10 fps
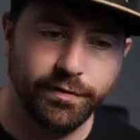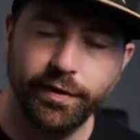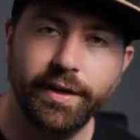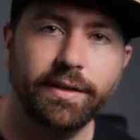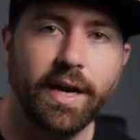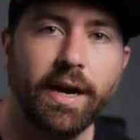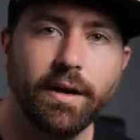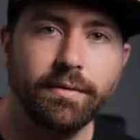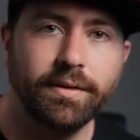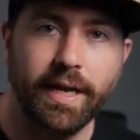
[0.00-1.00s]
for the
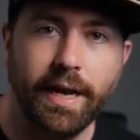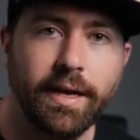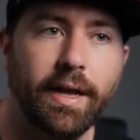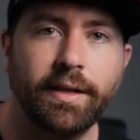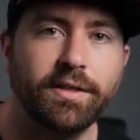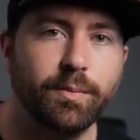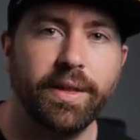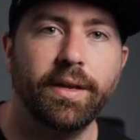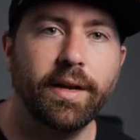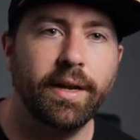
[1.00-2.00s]
entire day and
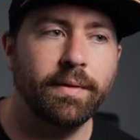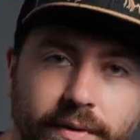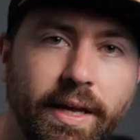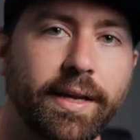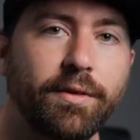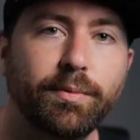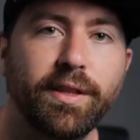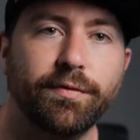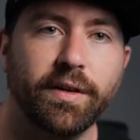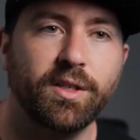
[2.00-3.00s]
spend the night. That gives me
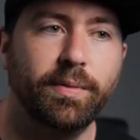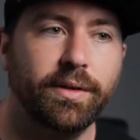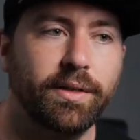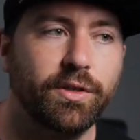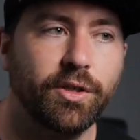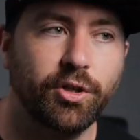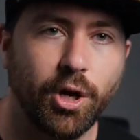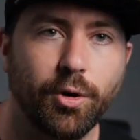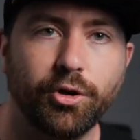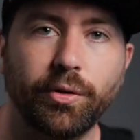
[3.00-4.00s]
the flexibility to
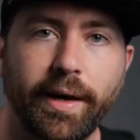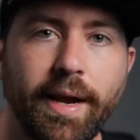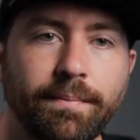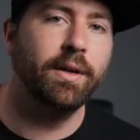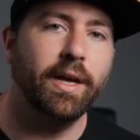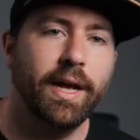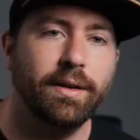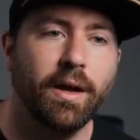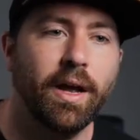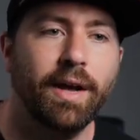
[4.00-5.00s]
go create
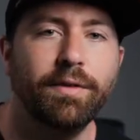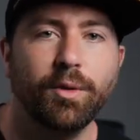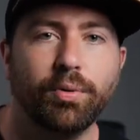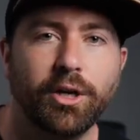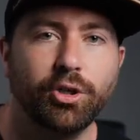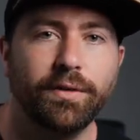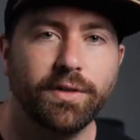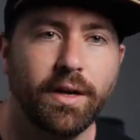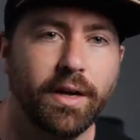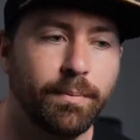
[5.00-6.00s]
and not having the pressure of
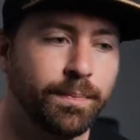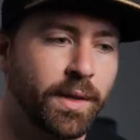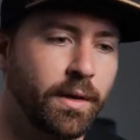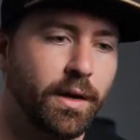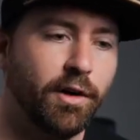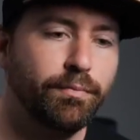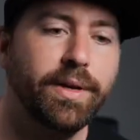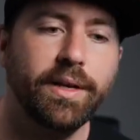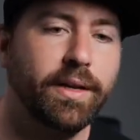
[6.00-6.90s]
time of me